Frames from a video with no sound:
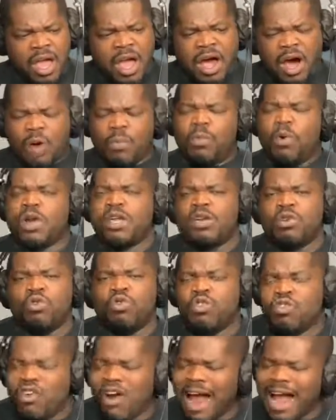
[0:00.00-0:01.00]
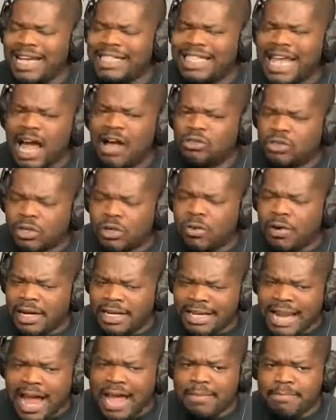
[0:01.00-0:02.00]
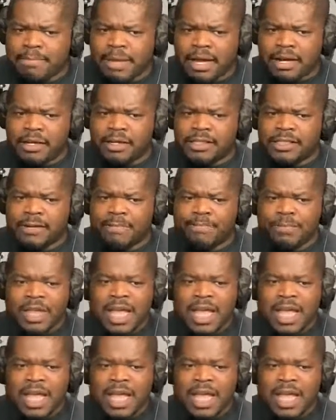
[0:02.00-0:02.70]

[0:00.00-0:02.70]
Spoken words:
A warrior who cries out during nightmares,